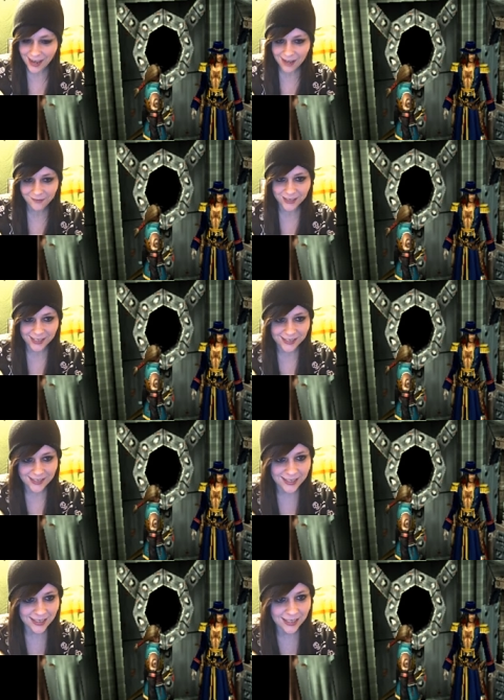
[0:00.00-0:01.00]

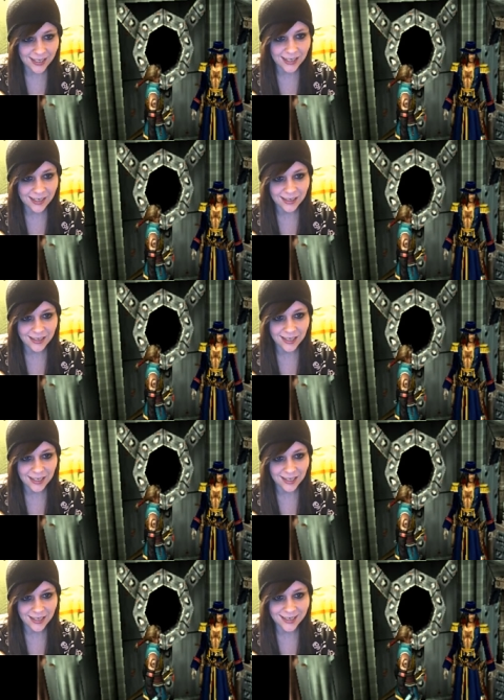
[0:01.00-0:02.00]
obviously.
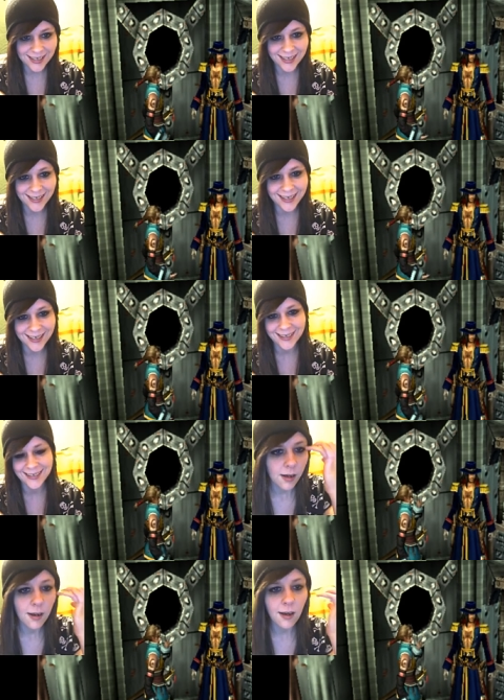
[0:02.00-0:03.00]
Ha
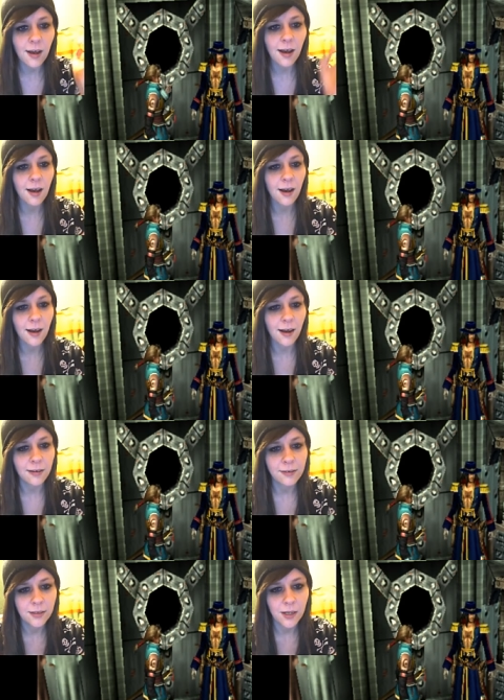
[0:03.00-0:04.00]
ha ha
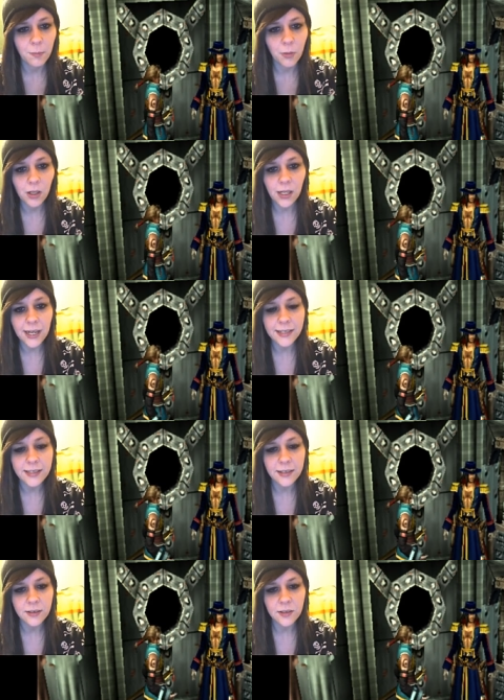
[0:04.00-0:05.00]
ha.
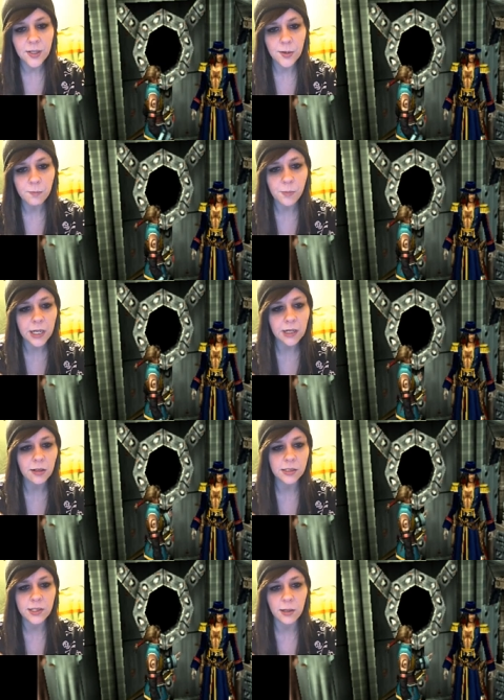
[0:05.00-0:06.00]
Paulette, don't pick
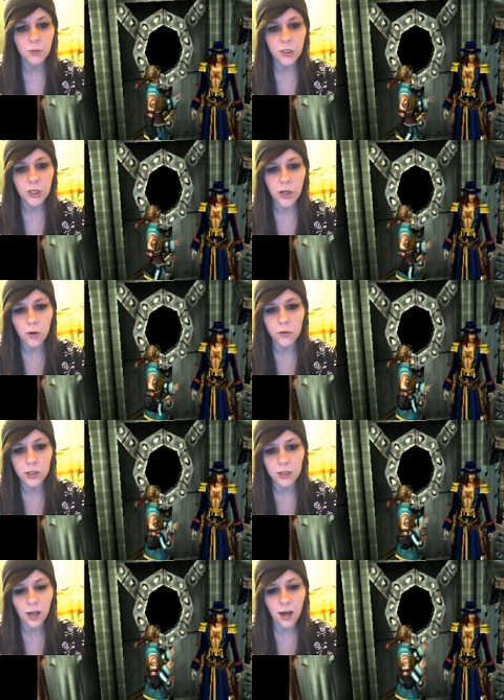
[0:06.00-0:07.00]
on someone you owe
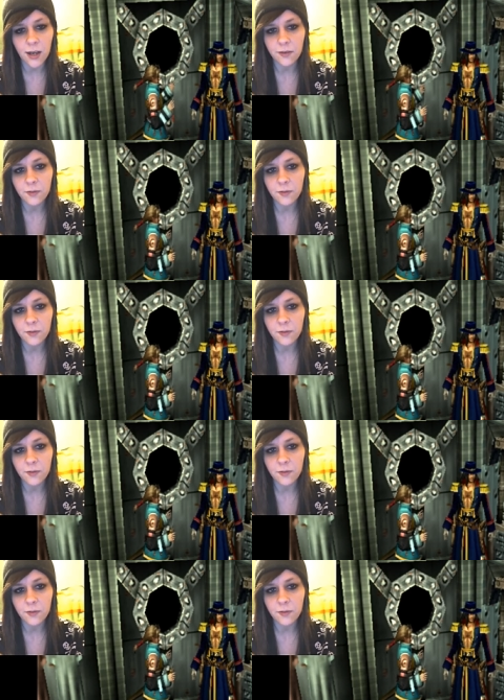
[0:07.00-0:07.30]
your life.